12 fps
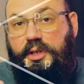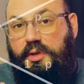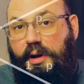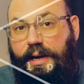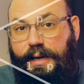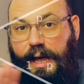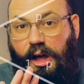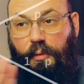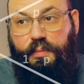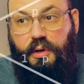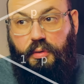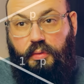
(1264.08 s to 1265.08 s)
just trying to
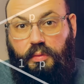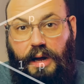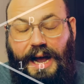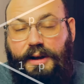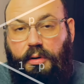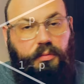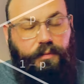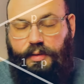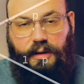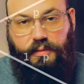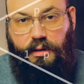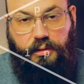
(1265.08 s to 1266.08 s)
help you. I don't.
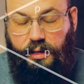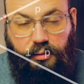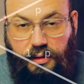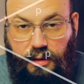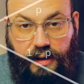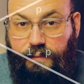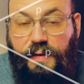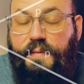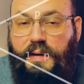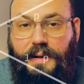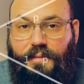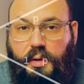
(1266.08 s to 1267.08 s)
There, there's like
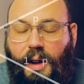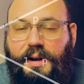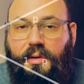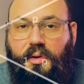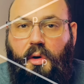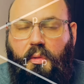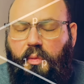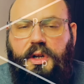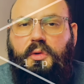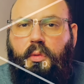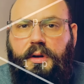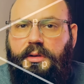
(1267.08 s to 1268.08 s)
fifty of you. I don't know
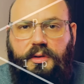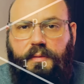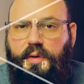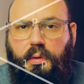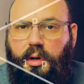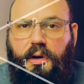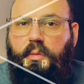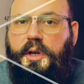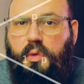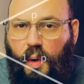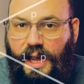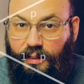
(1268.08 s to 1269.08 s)
which ones of you learn
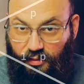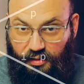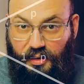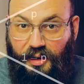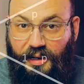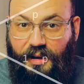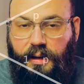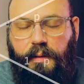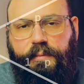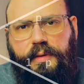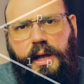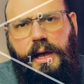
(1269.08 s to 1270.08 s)
which ways,
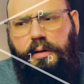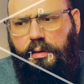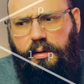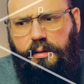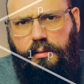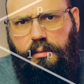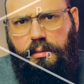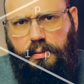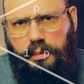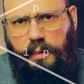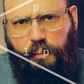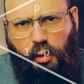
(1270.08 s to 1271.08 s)
and
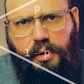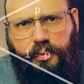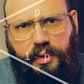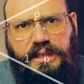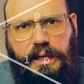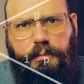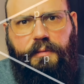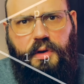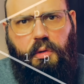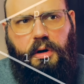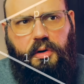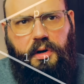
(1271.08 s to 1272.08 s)
importantly, some of
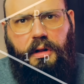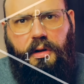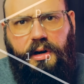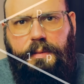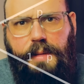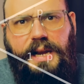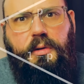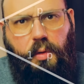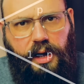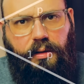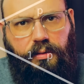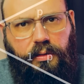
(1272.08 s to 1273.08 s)
you are good at learning many
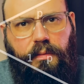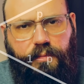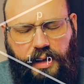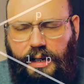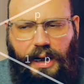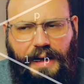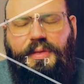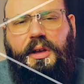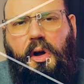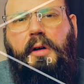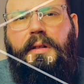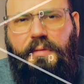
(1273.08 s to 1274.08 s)
ways, and I think
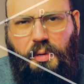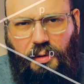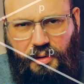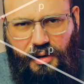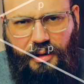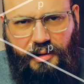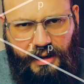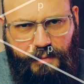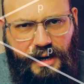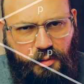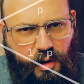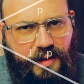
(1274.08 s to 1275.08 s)
all of you are good at learning
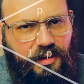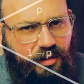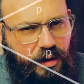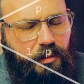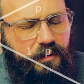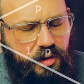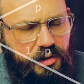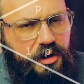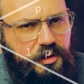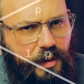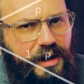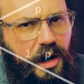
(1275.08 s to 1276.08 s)
many ways, and some of you
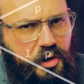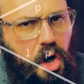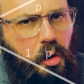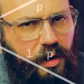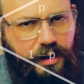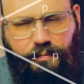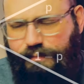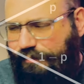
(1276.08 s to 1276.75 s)
just might not know it.